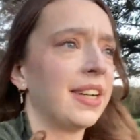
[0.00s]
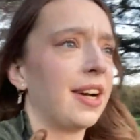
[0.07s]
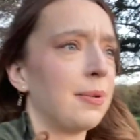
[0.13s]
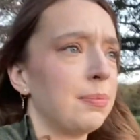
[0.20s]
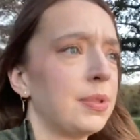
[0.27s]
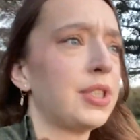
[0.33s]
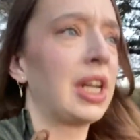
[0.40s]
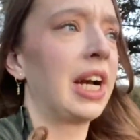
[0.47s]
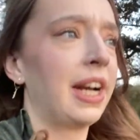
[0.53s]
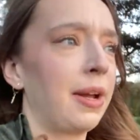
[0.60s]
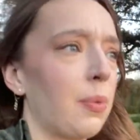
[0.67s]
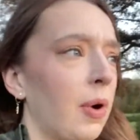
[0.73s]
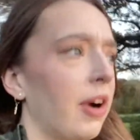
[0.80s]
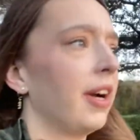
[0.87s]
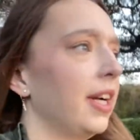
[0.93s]
I'm slightly
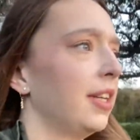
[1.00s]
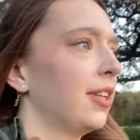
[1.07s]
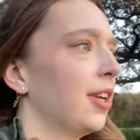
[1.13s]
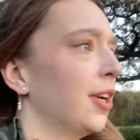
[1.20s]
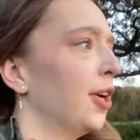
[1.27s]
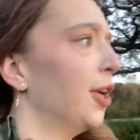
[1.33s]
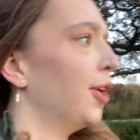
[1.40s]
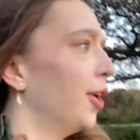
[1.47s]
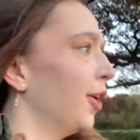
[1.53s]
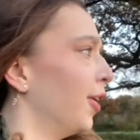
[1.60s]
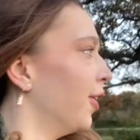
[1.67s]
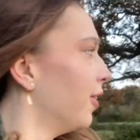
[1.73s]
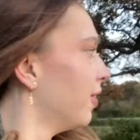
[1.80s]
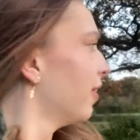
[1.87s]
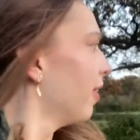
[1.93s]
worried
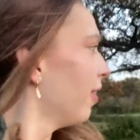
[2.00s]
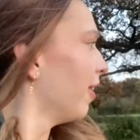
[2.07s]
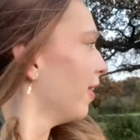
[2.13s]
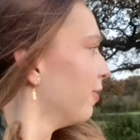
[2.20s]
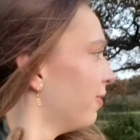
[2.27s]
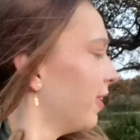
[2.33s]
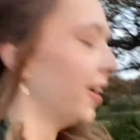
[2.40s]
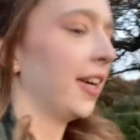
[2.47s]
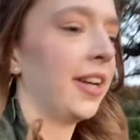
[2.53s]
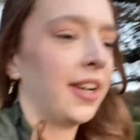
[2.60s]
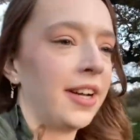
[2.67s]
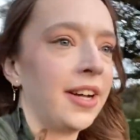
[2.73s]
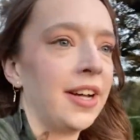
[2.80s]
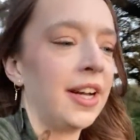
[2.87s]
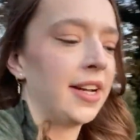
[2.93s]
that I've
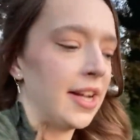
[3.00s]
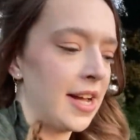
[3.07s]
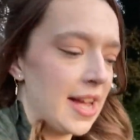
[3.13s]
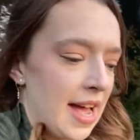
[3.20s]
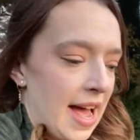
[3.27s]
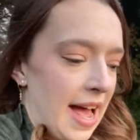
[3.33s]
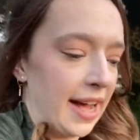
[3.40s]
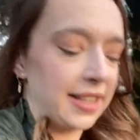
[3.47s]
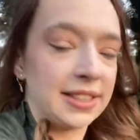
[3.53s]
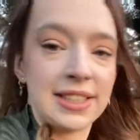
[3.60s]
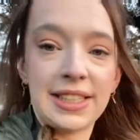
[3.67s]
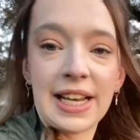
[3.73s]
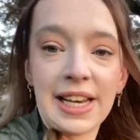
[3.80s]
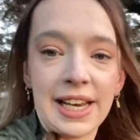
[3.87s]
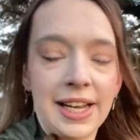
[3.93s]

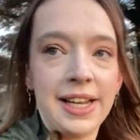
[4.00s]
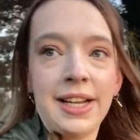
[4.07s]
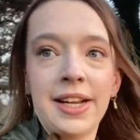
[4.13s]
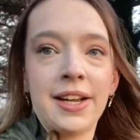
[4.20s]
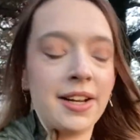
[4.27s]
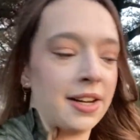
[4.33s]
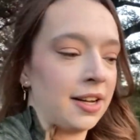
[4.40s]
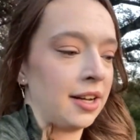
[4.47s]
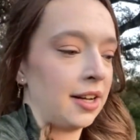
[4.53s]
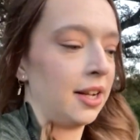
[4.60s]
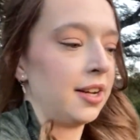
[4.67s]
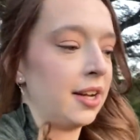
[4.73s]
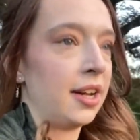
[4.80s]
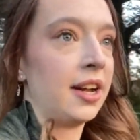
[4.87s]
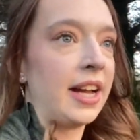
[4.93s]
accidentally
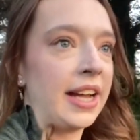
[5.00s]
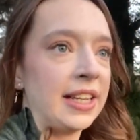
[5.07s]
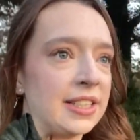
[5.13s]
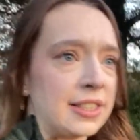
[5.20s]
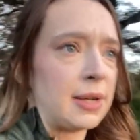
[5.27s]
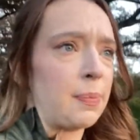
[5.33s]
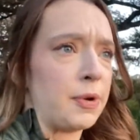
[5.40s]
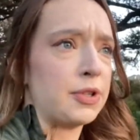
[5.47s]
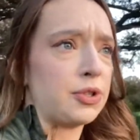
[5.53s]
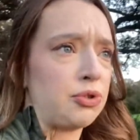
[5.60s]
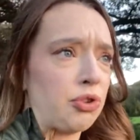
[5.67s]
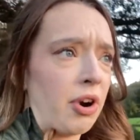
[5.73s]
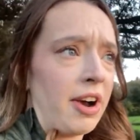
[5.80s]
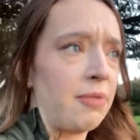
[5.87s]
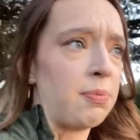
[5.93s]
in someone's
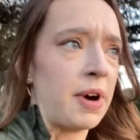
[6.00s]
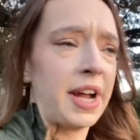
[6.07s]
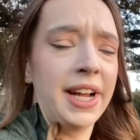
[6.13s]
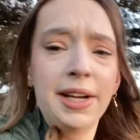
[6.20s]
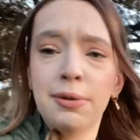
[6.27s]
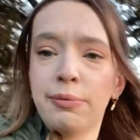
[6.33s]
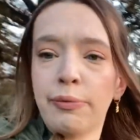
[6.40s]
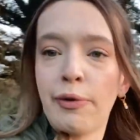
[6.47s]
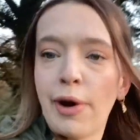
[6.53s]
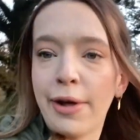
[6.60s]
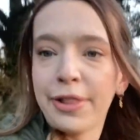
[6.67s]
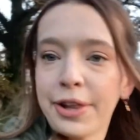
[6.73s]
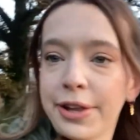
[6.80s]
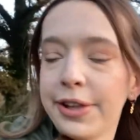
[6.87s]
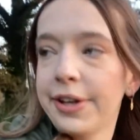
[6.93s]
driveway
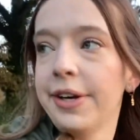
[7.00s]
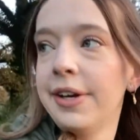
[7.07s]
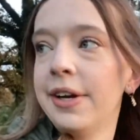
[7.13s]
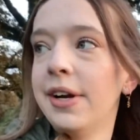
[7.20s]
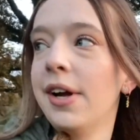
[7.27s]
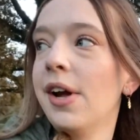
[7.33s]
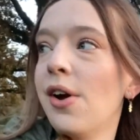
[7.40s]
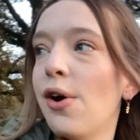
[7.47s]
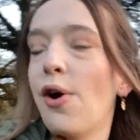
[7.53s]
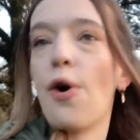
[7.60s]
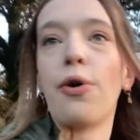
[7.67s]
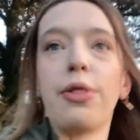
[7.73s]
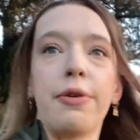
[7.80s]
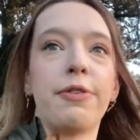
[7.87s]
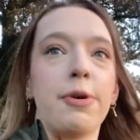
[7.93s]
rather than
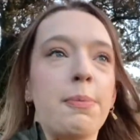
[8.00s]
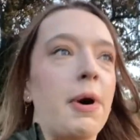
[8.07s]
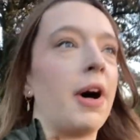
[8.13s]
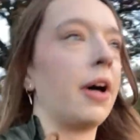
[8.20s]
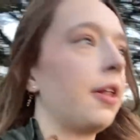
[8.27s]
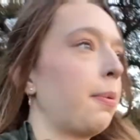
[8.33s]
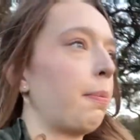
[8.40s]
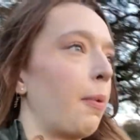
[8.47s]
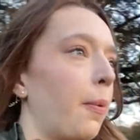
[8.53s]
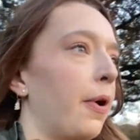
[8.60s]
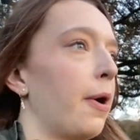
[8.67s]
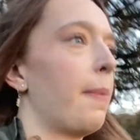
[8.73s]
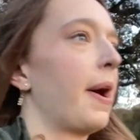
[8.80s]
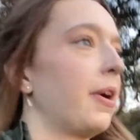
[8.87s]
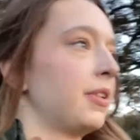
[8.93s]
on the footpath, but we're
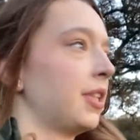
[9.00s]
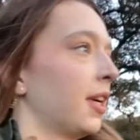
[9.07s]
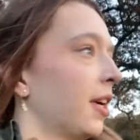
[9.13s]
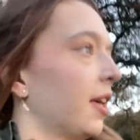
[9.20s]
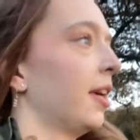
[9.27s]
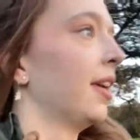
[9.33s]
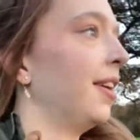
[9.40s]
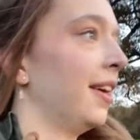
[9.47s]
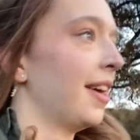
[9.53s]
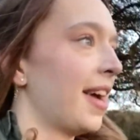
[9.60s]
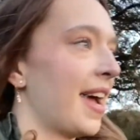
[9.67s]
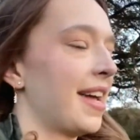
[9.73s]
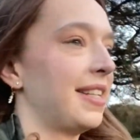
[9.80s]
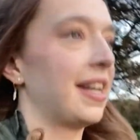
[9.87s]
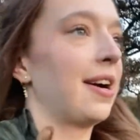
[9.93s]
about to
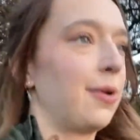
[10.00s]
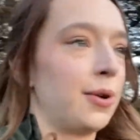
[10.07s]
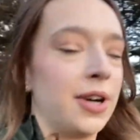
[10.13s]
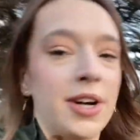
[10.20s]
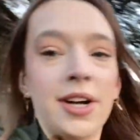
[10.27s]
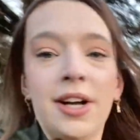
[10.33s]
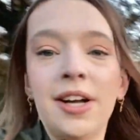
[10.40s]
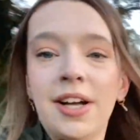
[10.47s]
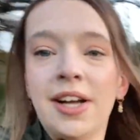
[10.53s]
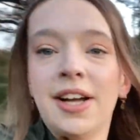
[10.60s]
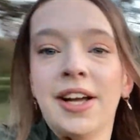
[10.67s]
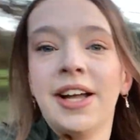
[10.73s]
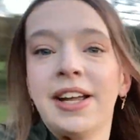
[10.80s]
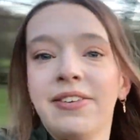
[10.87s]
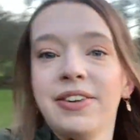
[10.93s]
head out.
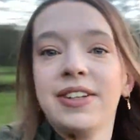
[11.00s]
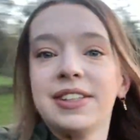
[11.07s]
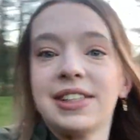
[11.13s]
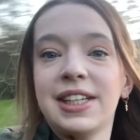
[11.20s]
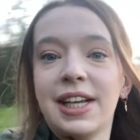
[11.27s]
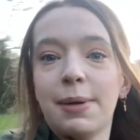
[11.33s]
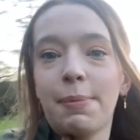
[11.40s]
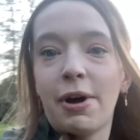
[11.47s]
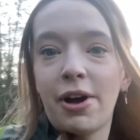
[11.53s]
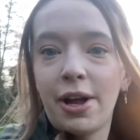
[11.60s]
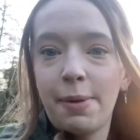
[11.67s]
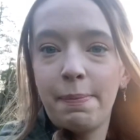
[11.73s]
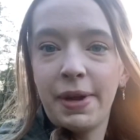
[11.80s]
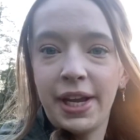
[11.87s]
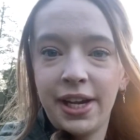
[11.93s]
You can see it
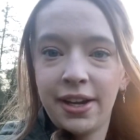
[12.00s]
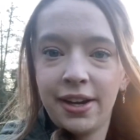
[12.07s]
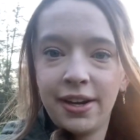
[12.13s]
behind me.